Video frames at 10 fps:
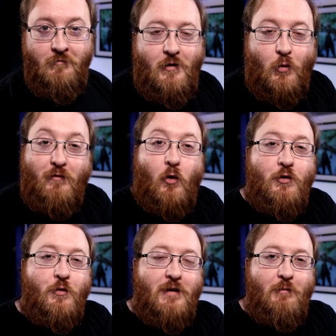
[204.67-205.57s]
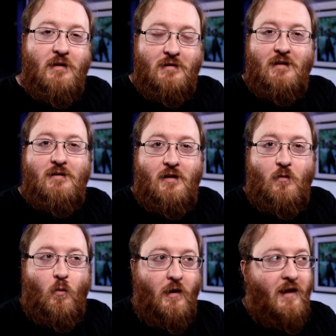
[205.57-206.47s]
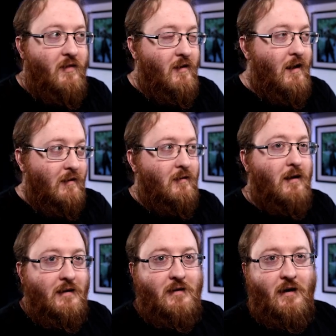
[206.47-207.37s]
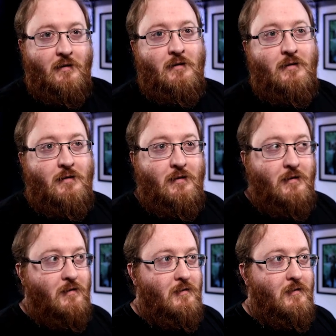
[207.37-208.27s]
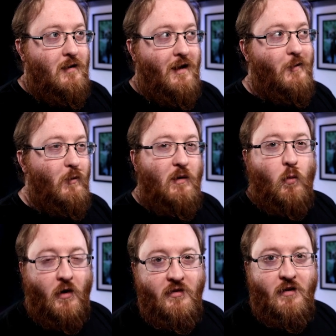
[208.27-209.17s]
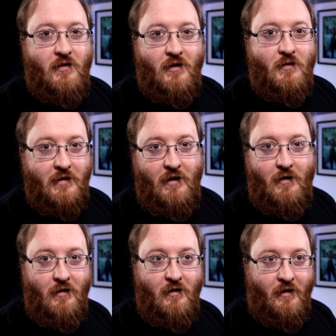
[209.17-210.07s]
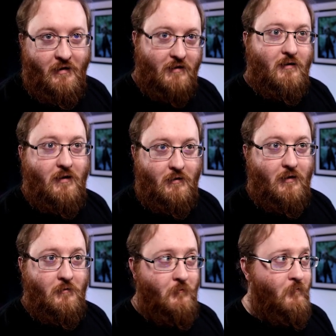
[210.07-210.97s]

So I've also simmed the season with Atalanta, and we won the league in Atalanta.